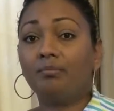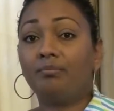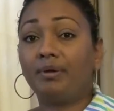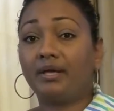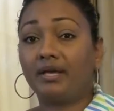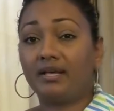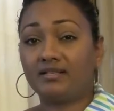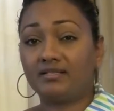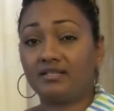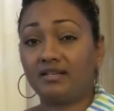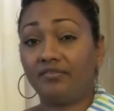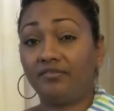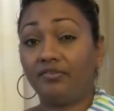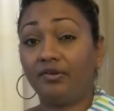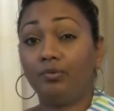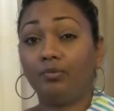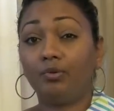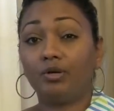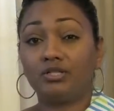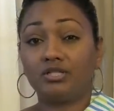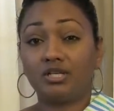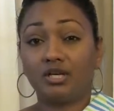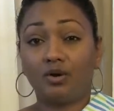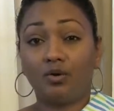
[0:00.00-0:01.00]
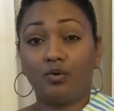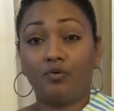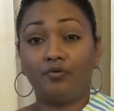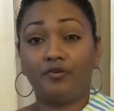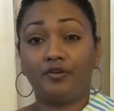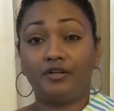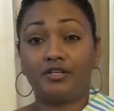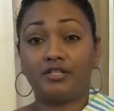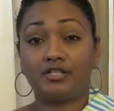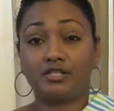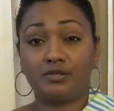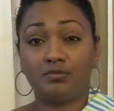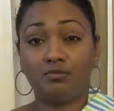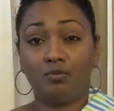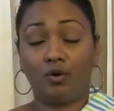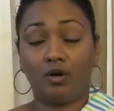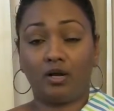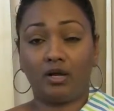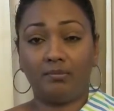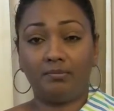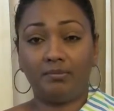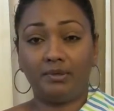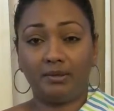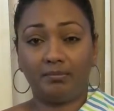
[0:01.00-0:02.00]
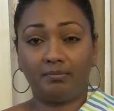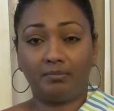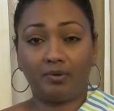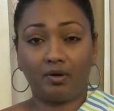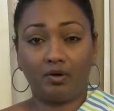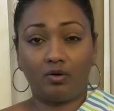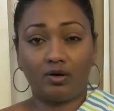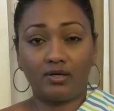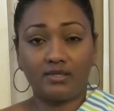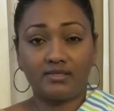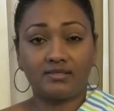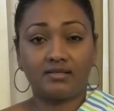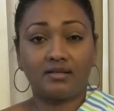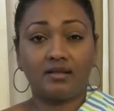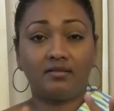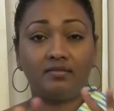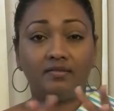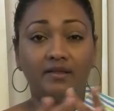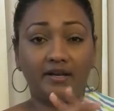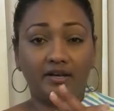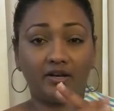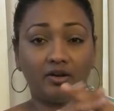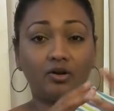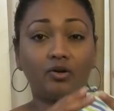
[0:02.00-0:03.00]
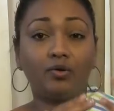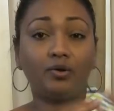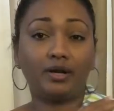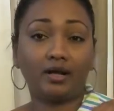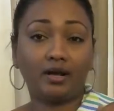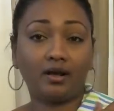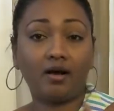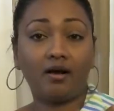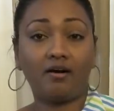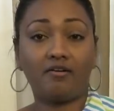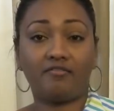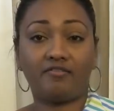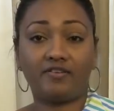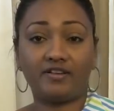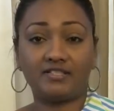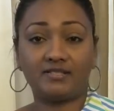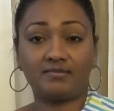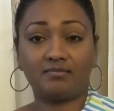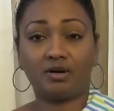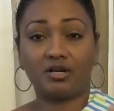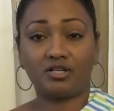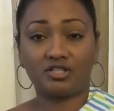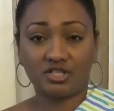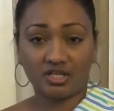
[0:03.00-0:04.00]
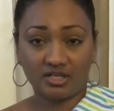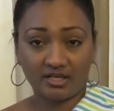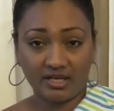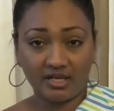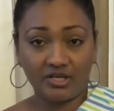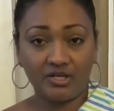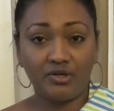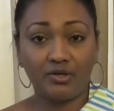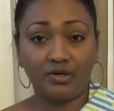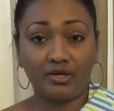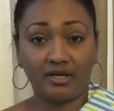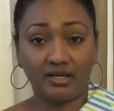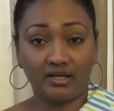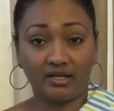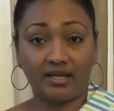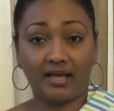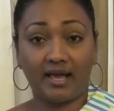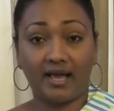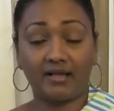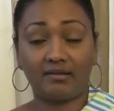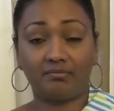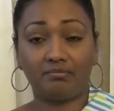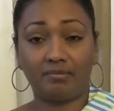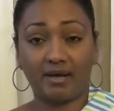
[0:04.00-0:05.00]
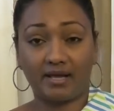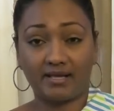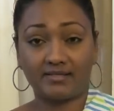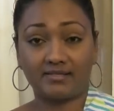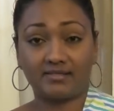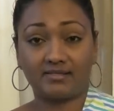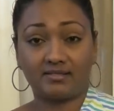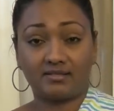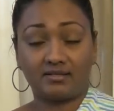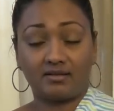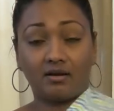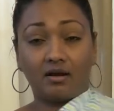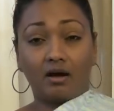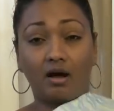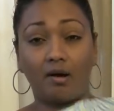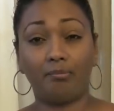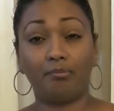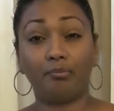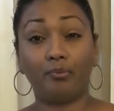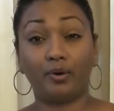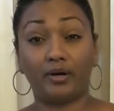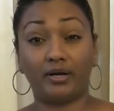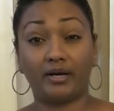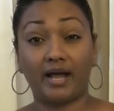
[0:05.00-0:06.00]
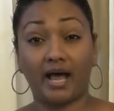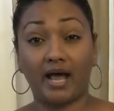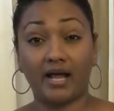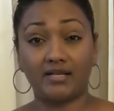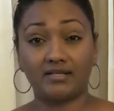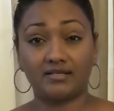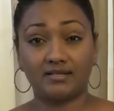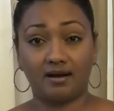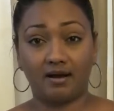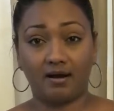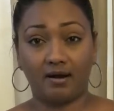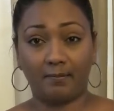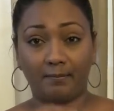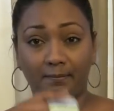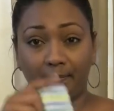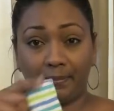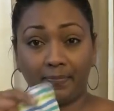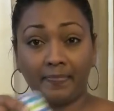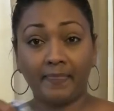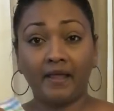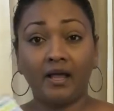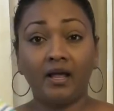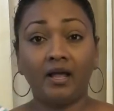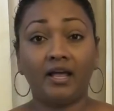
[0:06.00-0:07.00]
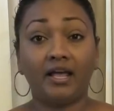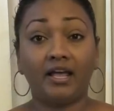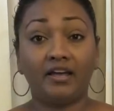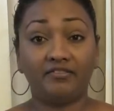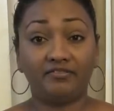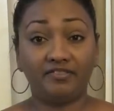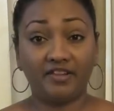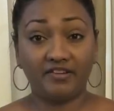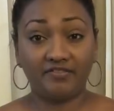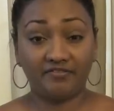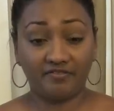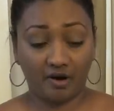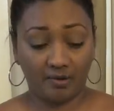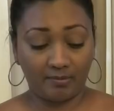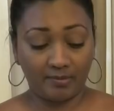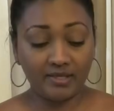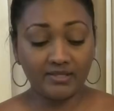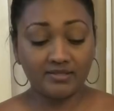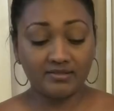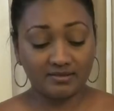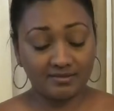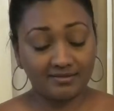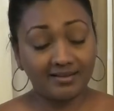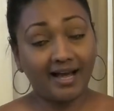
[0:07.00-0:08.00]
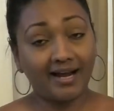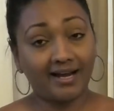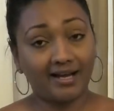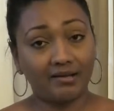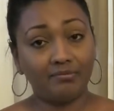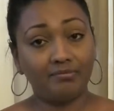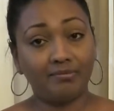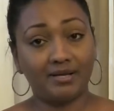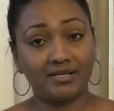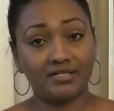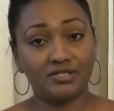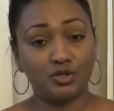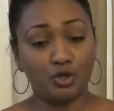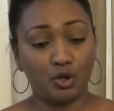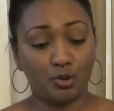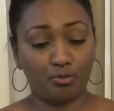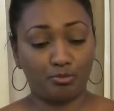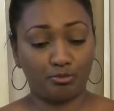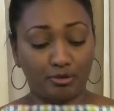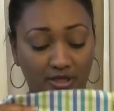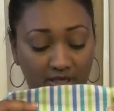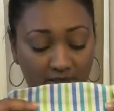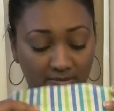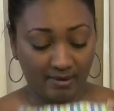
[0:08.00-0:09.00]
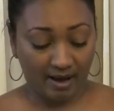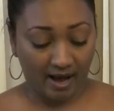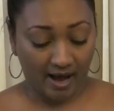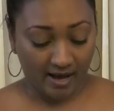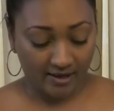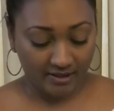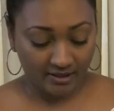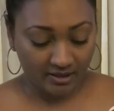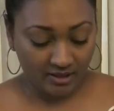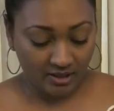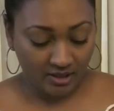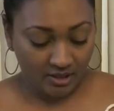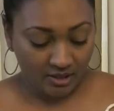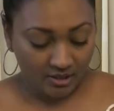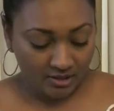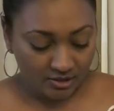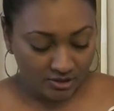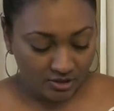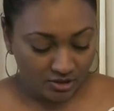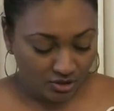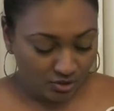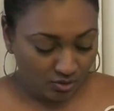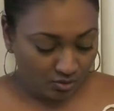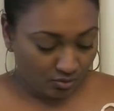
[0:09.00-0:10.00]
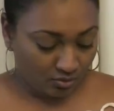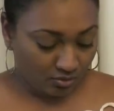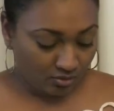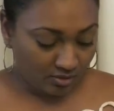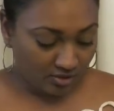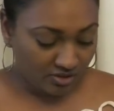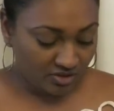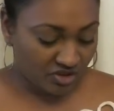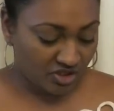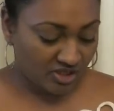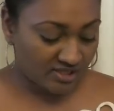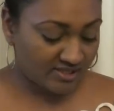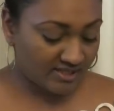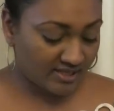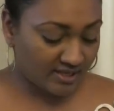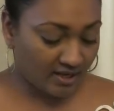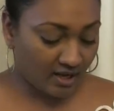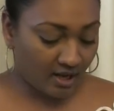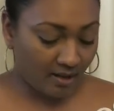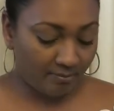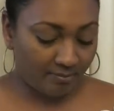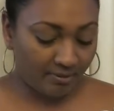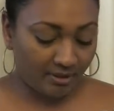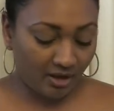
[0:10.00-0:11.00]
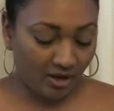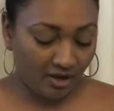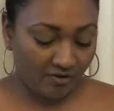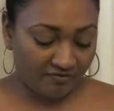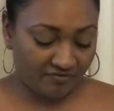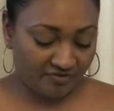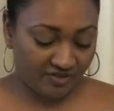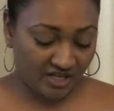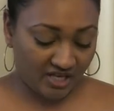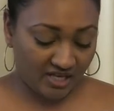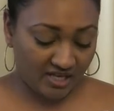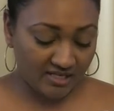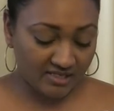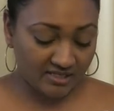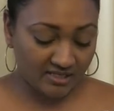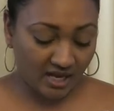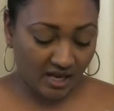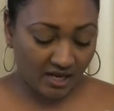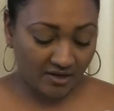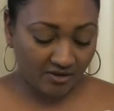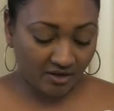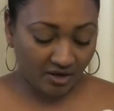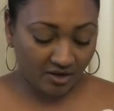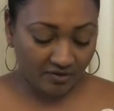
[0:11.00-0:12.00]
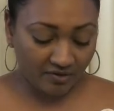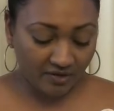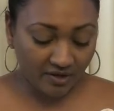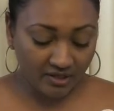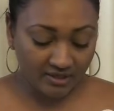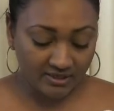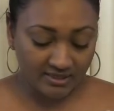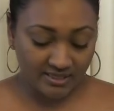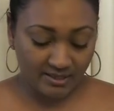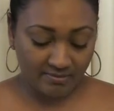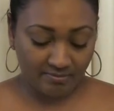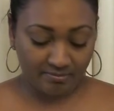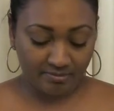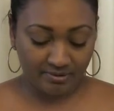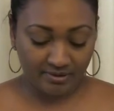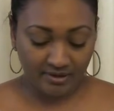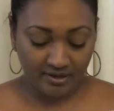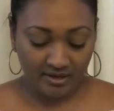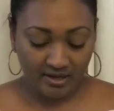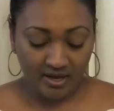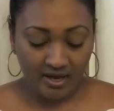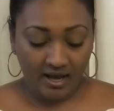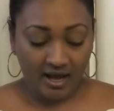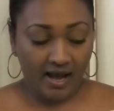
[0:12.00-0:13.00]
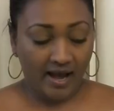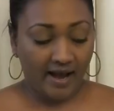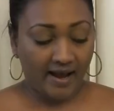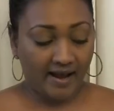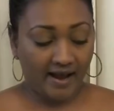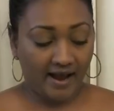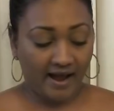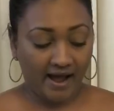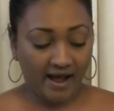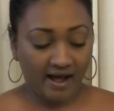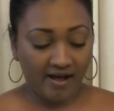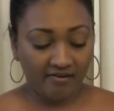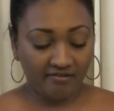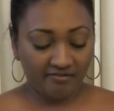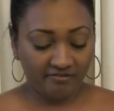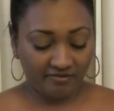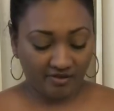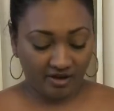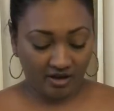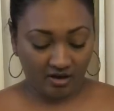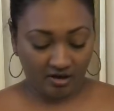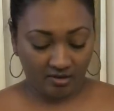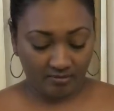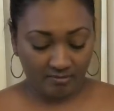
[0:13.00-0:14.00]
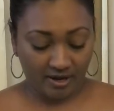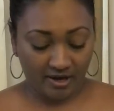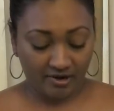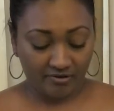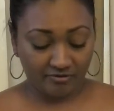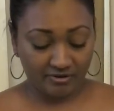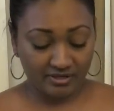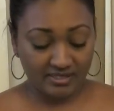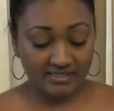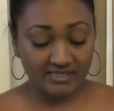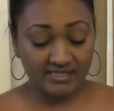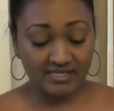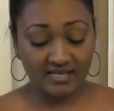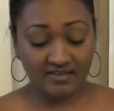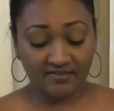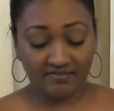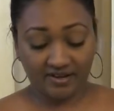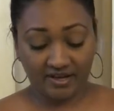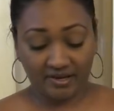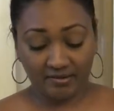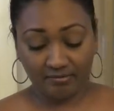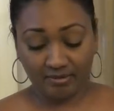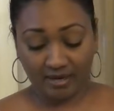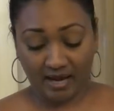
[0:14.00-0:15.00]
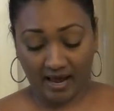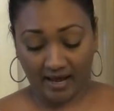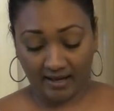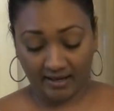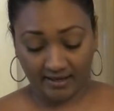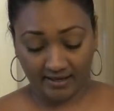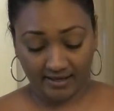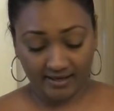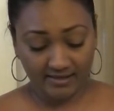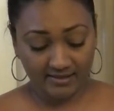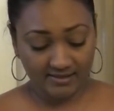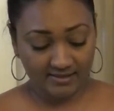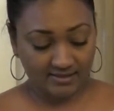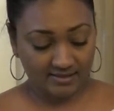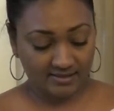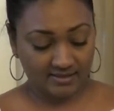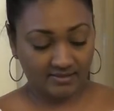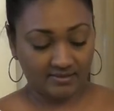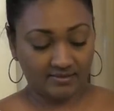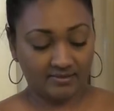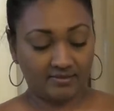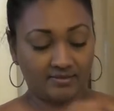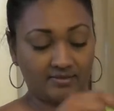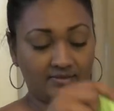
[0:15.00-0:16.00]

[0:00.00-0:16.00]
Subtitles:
Because if you were to go for the smaller burp cloths, they're not going to cover as much, and then you can get messed up with that. If they vomit, that can mess you up really bad. So just a couple of these. Another tip, I have my receiving blankets.